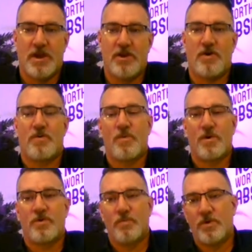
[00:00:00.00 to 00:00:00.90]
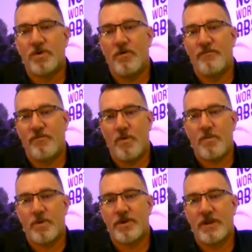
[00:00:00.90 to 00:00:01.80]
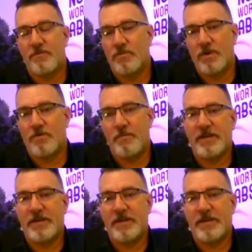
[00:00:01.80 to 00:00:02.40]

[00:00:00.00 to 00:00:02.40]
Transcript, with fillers: in our world will go forward and we will